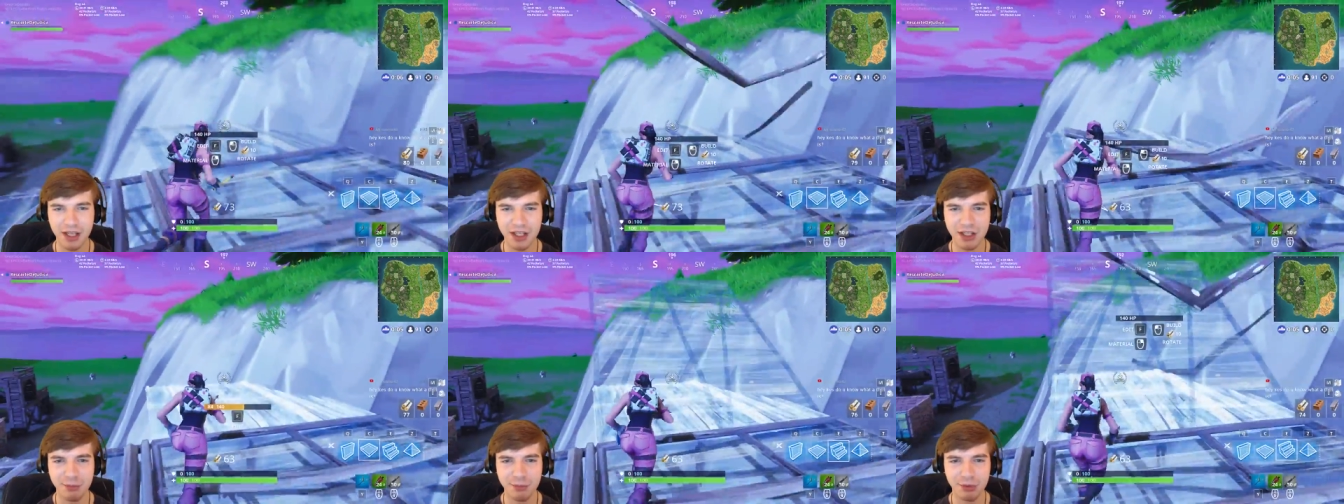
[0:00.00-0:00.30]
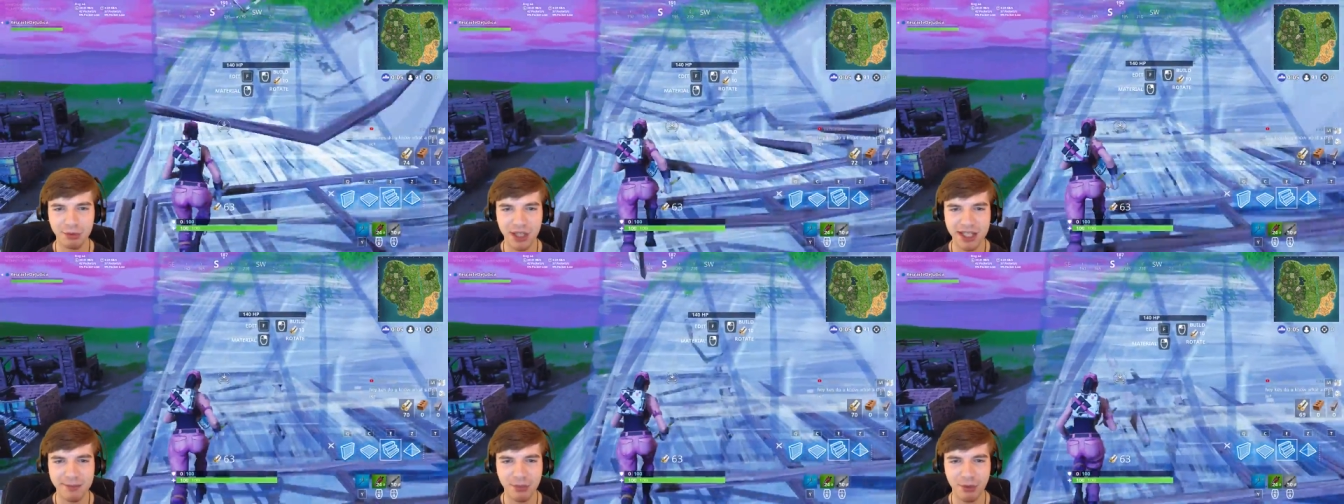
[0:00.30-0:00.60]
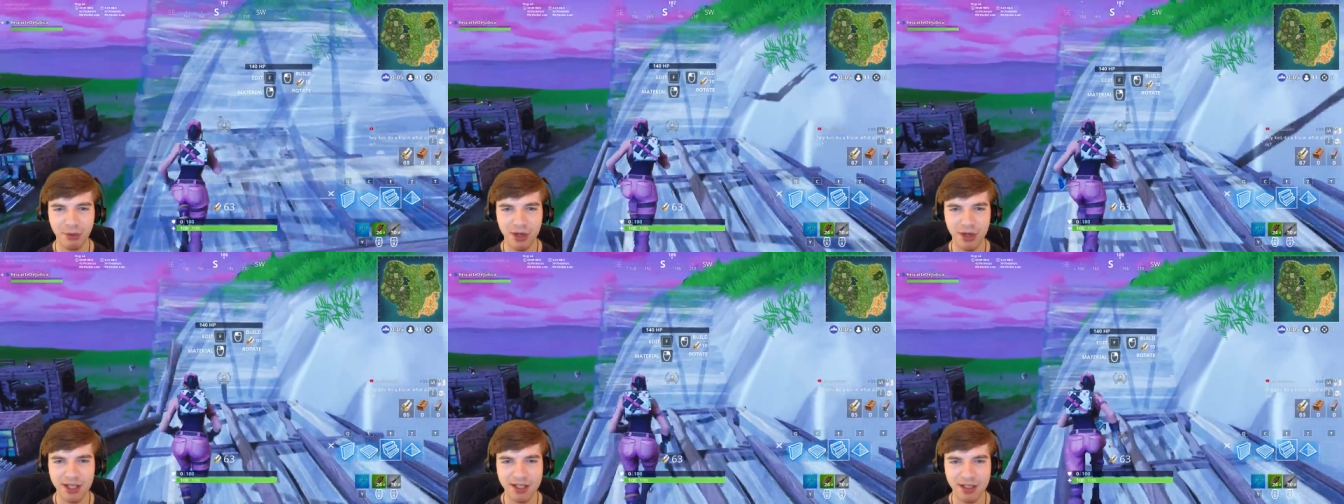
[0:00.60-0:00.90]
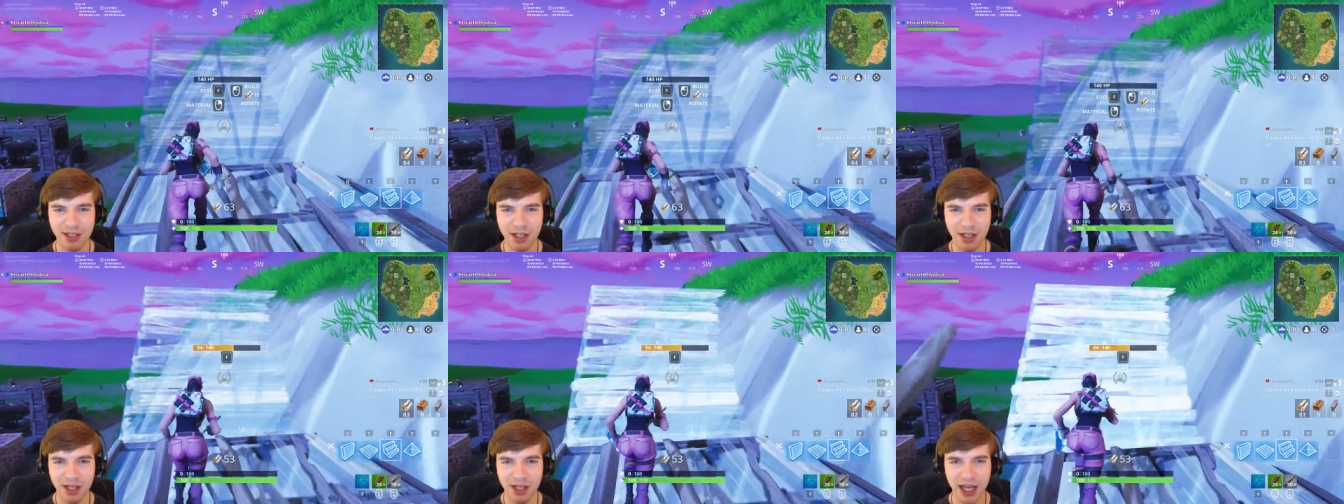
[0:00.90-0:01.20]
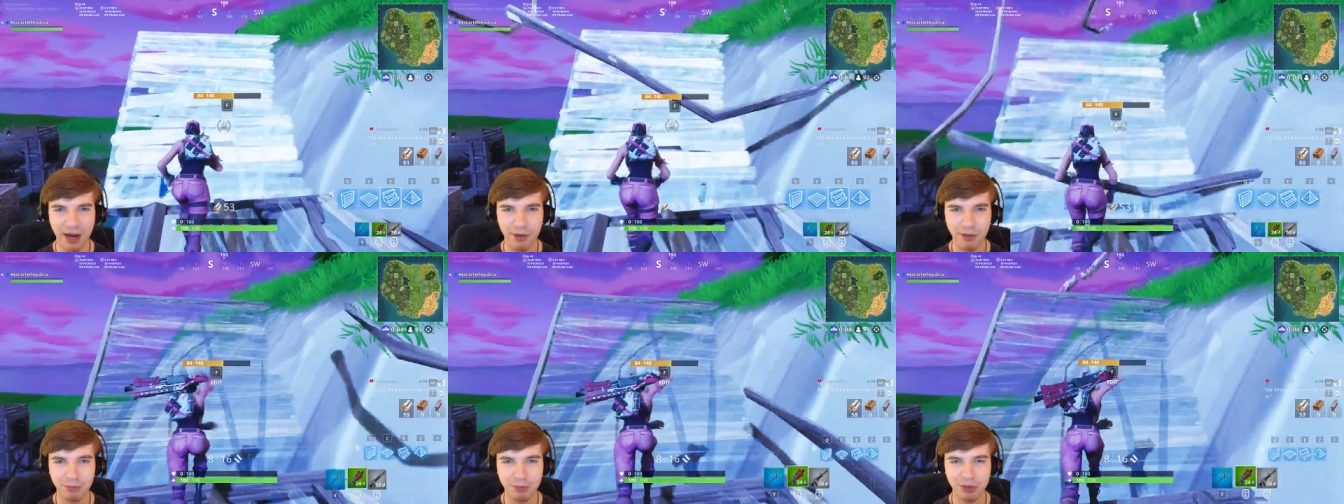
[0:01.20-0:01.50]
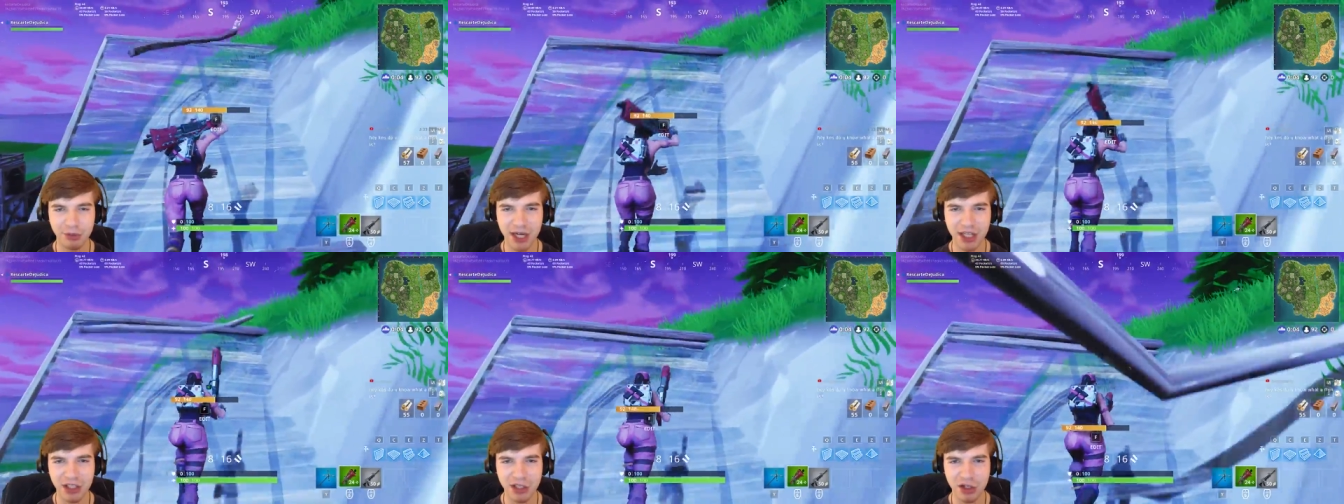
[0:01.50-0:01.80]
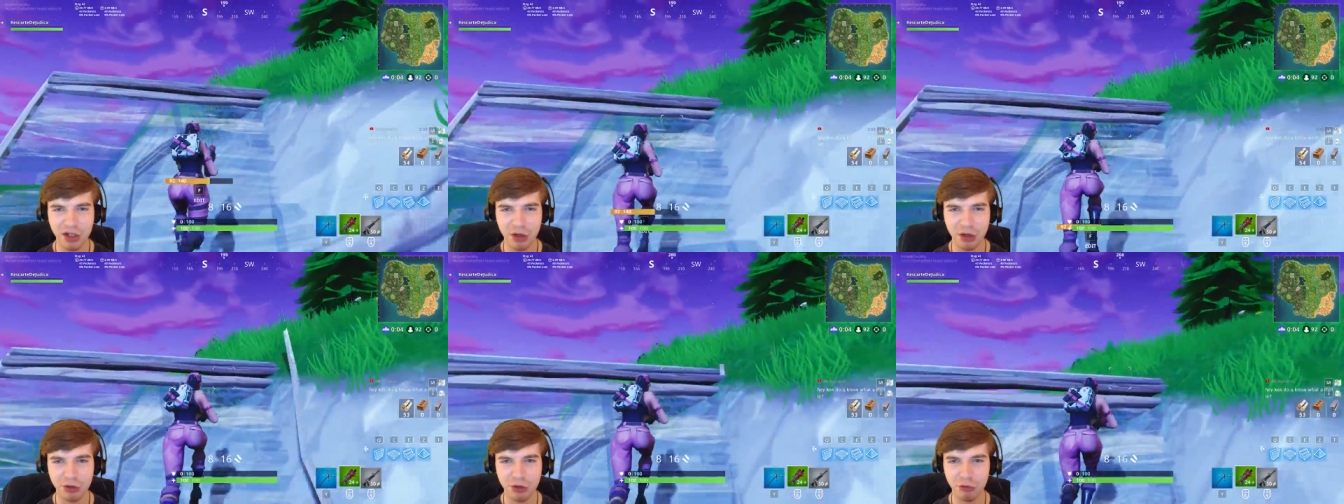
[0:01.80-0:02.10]
Ninja plays, boys? How he plays
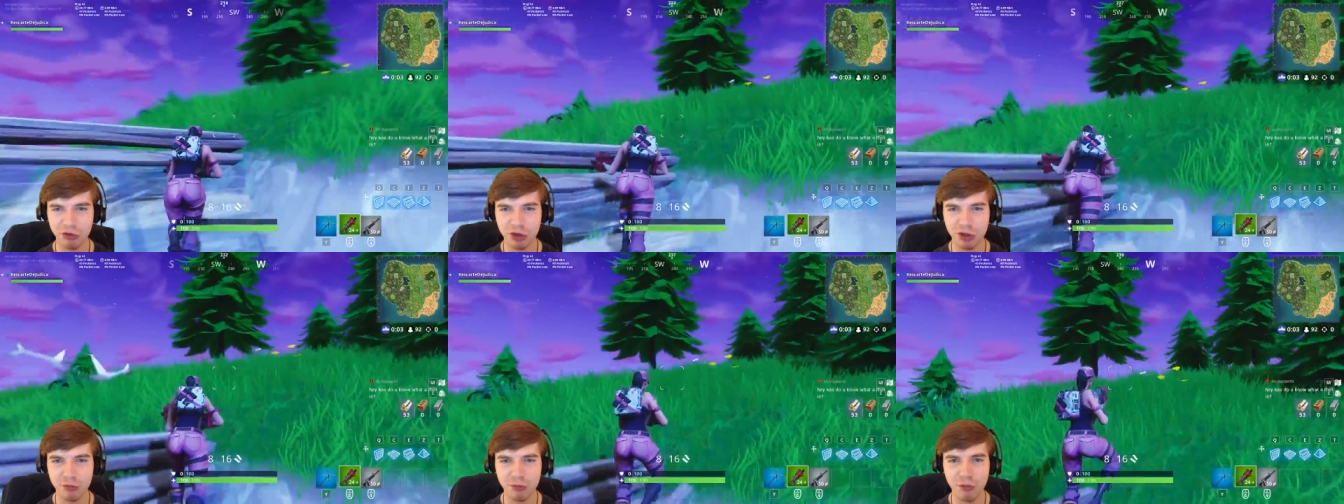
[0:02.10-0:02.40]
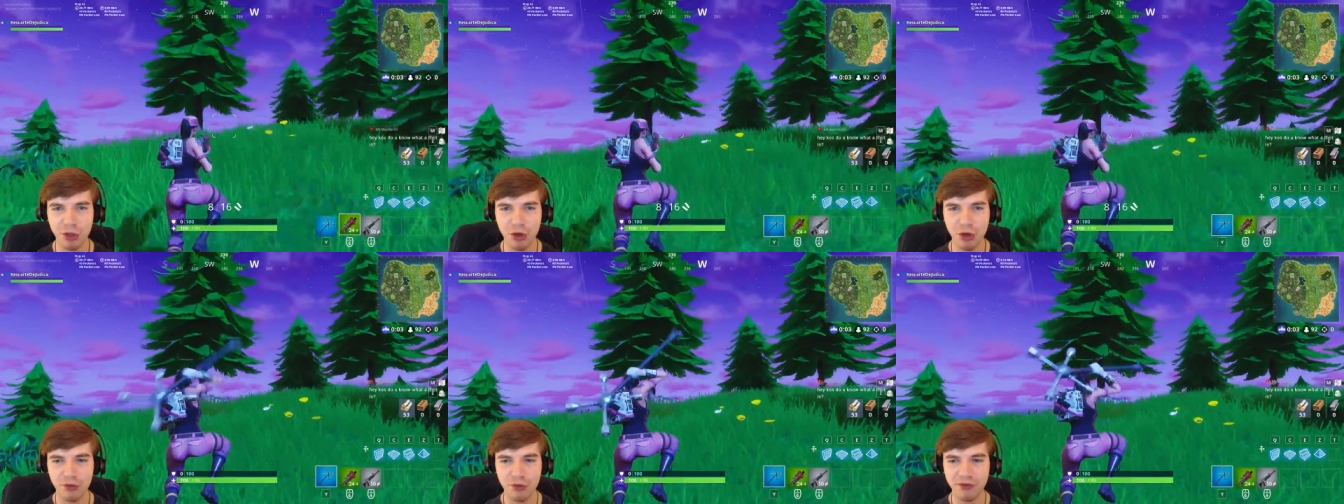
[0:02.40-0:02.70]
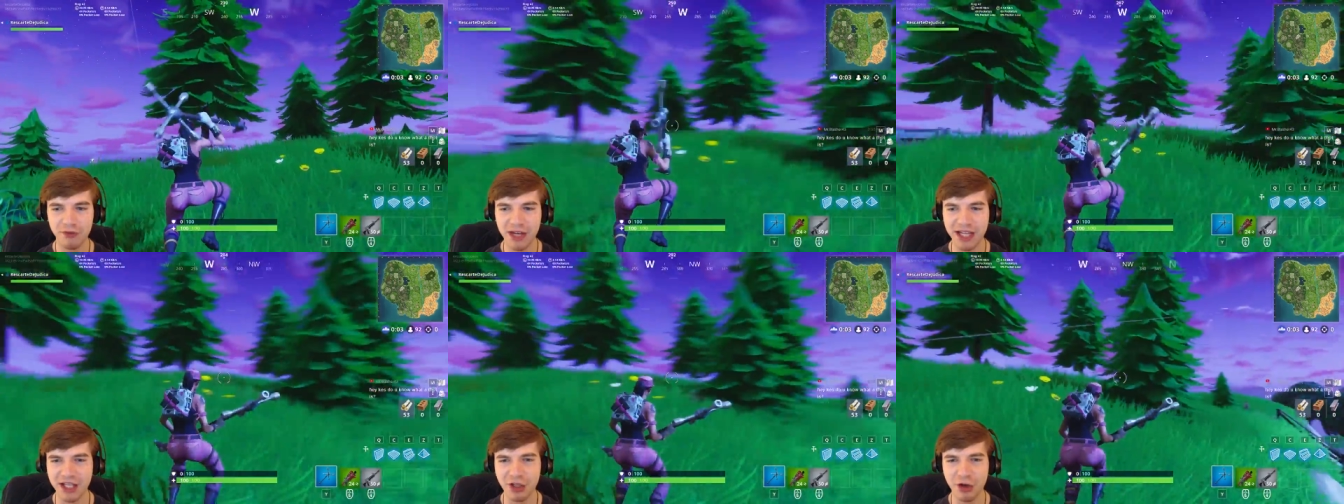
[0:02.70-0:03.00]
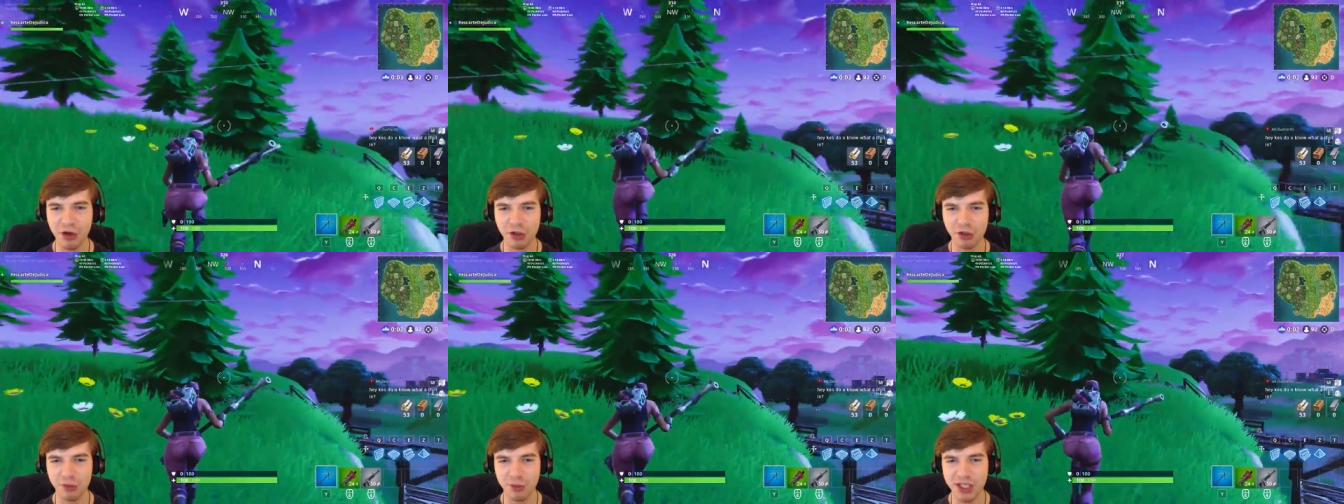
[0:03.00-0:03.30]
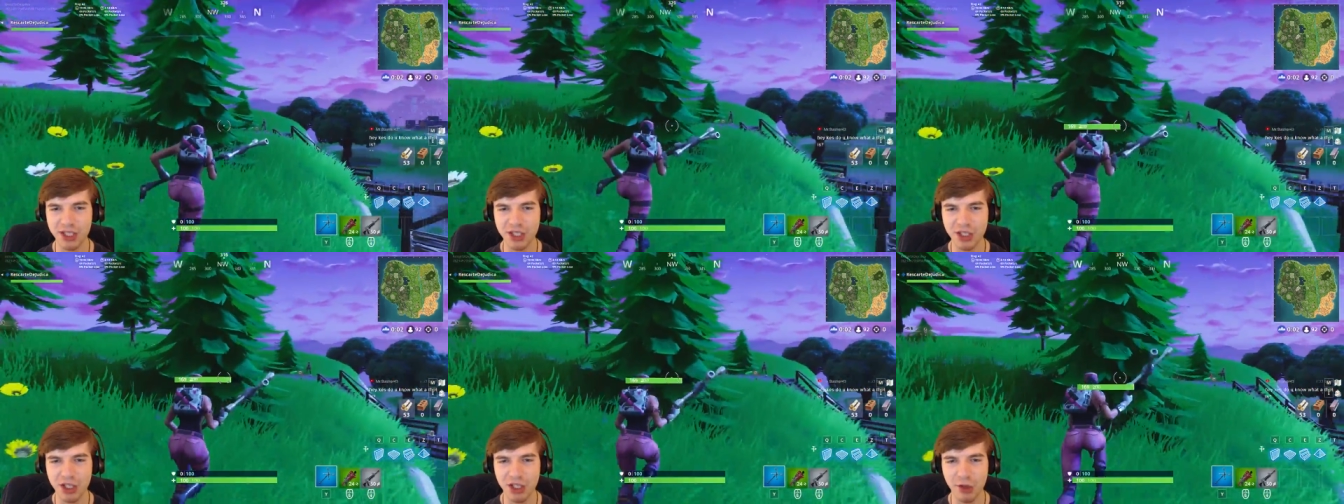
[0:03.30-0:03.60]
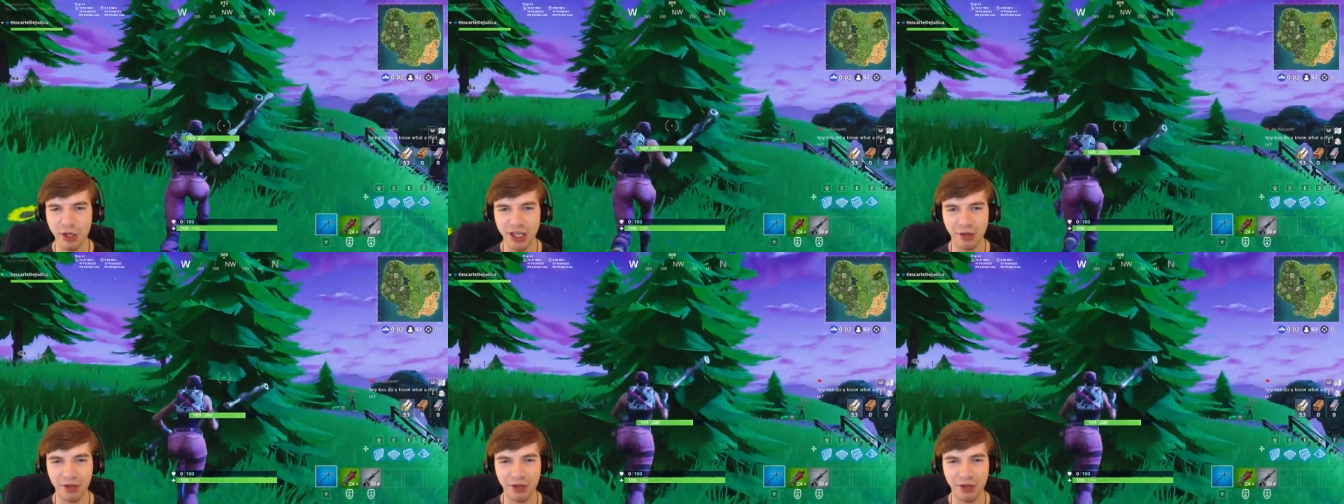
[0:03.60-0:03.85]
just also smooth, like he knows what he's doing.